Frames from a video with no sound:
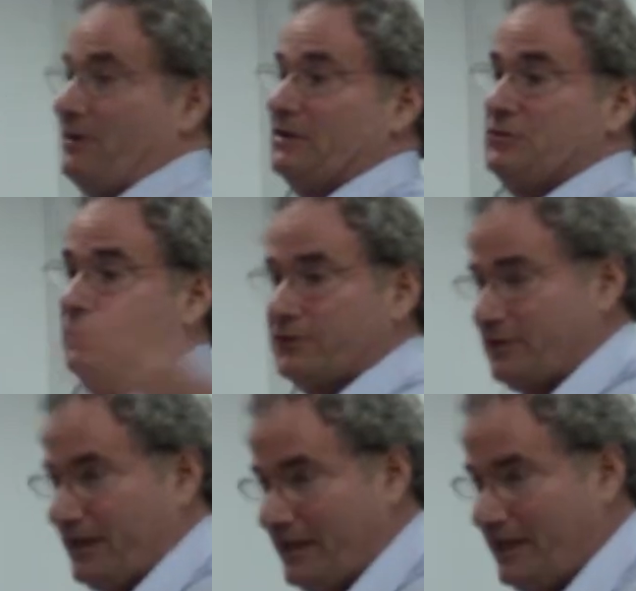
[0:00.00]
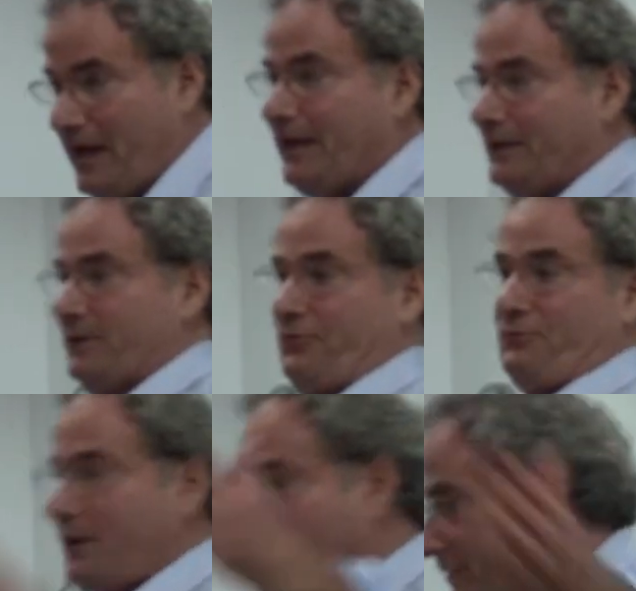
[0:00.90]
I want 288, or
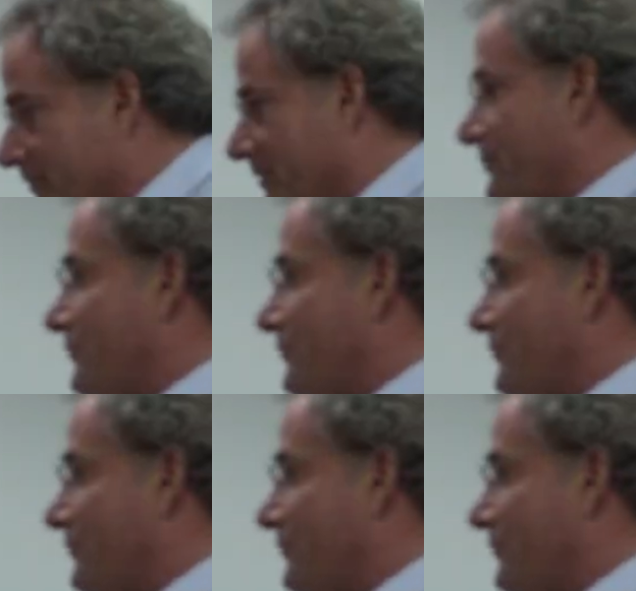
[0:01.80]
300, or